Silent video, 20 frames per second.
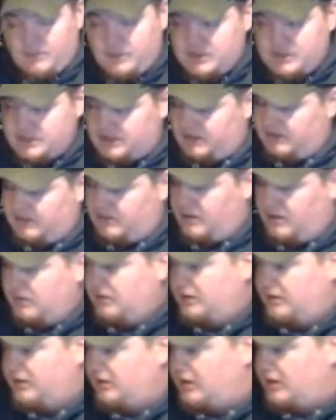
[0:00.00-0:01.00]
whiskey,
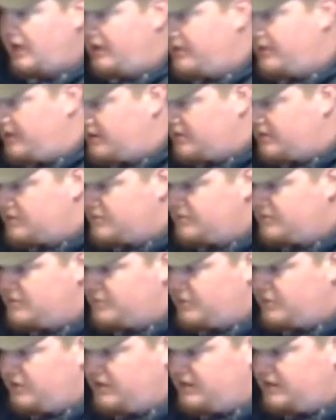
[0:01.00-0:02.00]
all in all. I think this one's
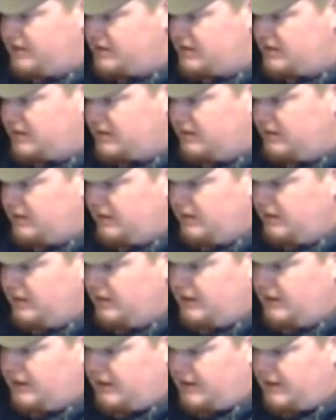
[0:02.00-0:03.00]
pretty decent,
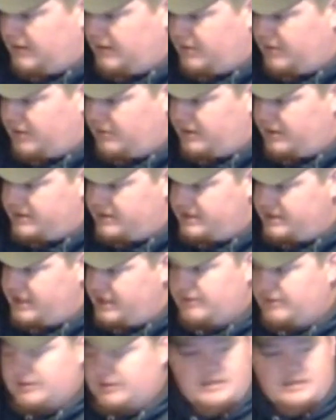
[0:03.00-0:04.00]
but I want to see
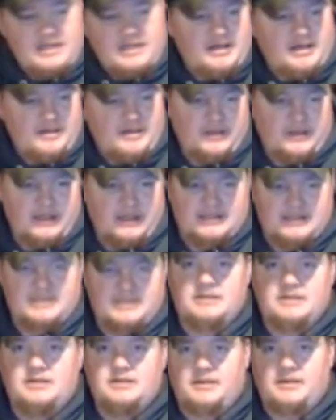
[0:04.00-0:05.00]
how it'll stack up against the
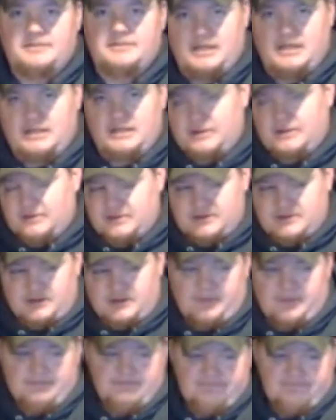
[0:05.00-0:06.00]
Tin Cup 10 year. So